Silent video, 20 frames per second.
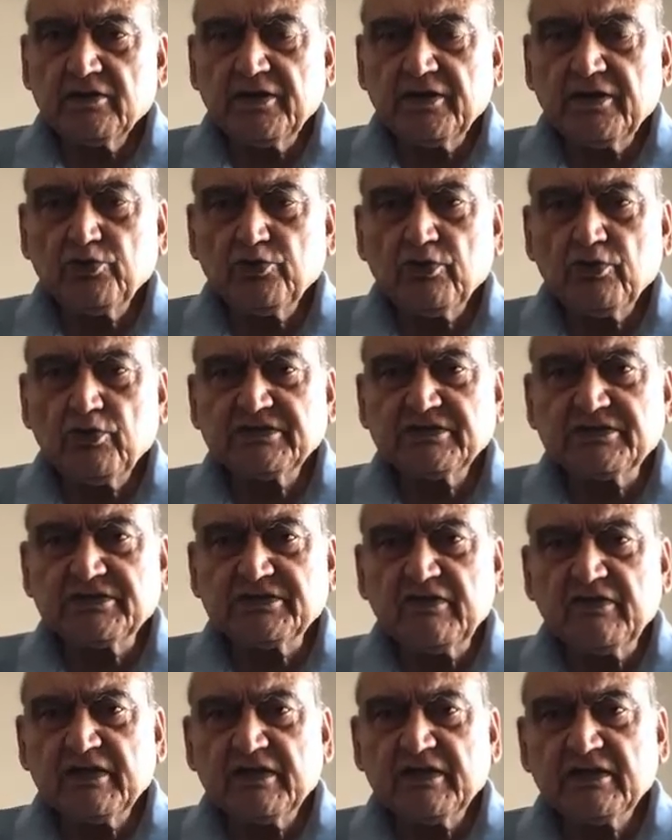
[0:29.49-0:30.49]
They do not
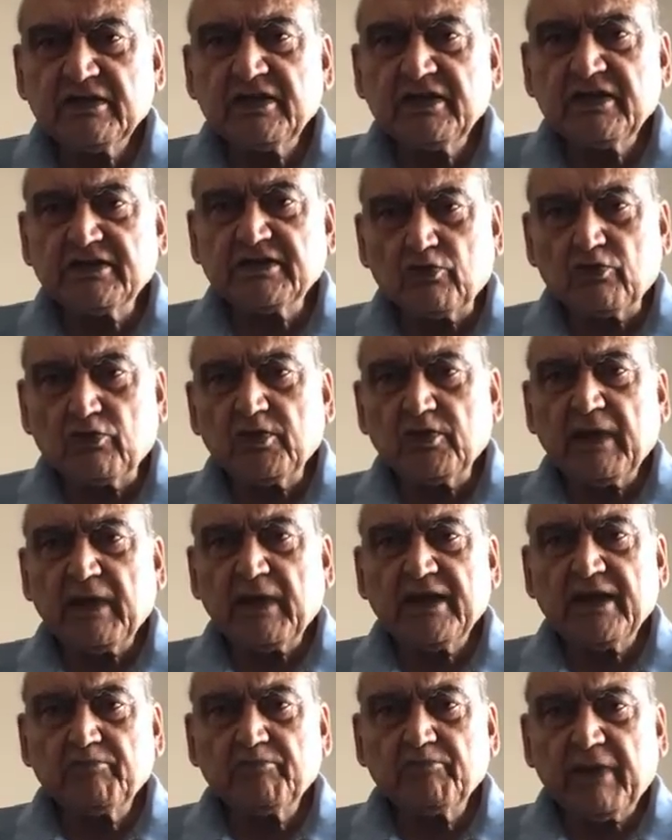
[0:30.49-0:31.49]
see whether he's a good
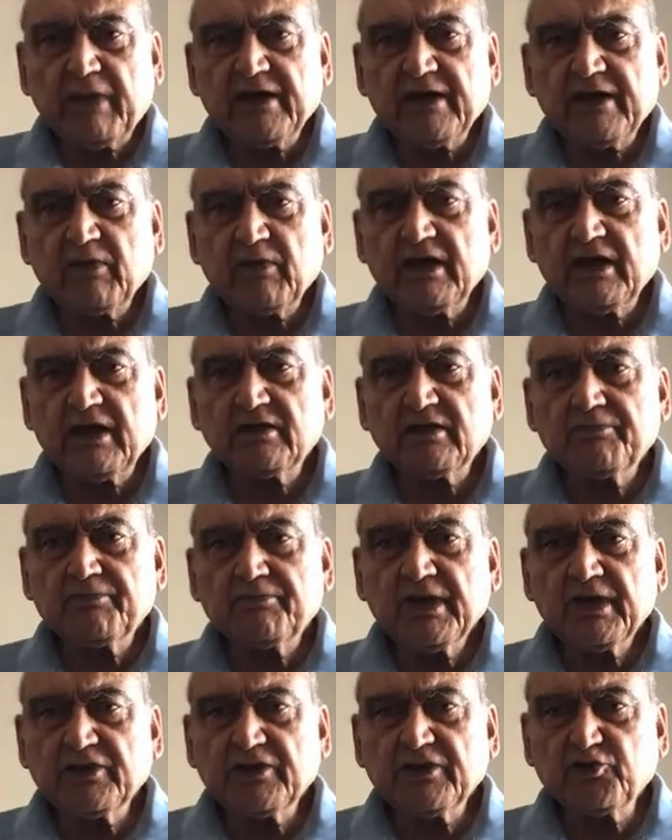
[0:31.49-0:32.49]
man, bad man,